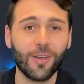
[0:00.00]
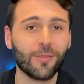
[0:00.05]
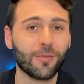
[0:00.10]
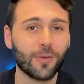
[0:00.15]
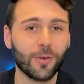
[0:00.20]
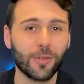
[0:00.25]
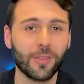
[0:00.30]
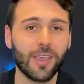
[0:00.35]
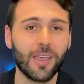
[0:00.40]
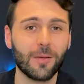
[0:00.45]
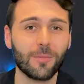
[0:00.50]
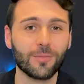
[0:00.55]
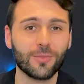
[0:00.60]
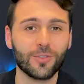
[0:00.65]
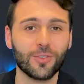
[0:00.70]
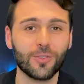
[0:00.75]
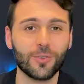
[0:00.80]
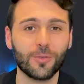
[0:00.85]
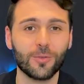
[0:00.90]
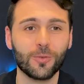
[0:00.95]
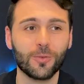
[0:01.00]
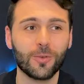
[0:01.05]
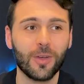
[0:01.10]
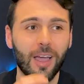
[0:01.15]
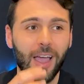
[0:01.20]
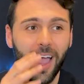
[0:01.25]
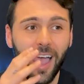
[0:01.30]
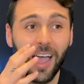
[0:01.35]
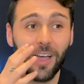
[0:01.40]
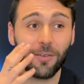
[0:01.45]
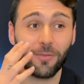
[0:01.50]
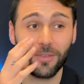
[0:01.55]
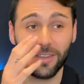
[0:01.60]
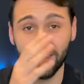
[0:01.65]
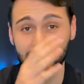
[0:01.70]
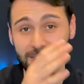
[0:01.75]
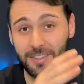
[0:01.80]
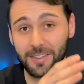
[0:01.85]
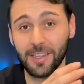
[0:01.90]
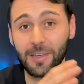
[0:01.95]
for them to have
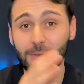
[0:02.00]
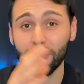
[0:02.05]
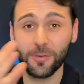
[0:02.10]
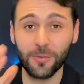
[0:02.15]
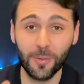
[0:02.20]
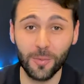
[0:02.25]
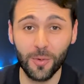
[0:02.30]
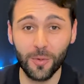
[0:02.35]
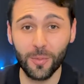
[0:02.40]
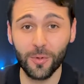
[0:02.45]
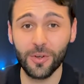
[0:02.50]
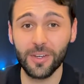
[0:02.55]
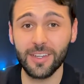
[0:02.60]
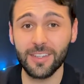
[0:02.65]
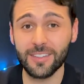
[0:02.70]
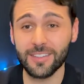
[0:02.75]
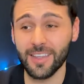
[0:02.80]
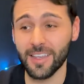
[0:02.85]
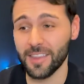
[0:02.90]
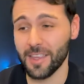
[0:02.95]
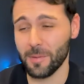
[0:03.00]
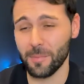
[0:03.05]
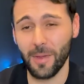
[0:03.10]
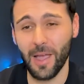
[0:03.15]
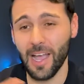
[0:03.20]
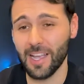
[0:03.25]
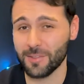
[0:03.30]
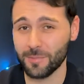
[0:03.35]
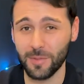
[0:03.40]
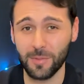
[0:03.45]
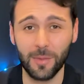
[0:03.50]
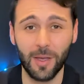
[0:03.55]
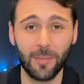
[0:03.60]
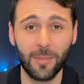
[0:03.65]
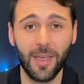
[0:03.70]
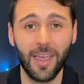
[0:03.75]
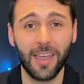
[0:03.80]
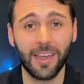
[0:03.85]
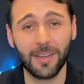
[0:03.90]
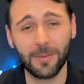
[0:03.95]
it delivered from Uber Eats and then pass me my
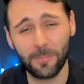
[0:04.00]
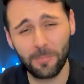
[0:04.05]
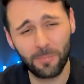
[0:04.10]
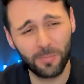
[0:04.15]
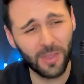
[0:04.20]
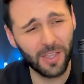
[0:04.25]
bag.